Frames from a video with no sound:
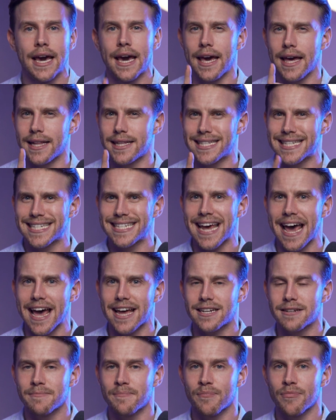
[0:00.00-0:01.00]
Instead,
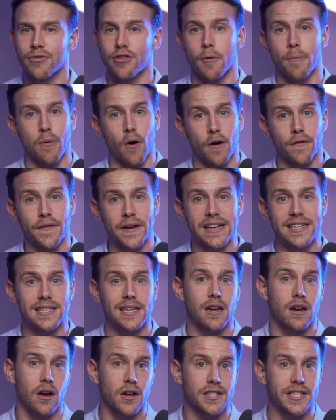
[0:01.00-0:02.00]
the profits
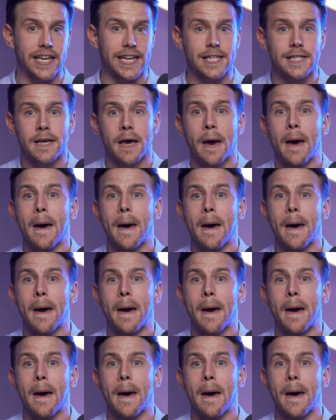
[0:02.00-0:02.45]
and losses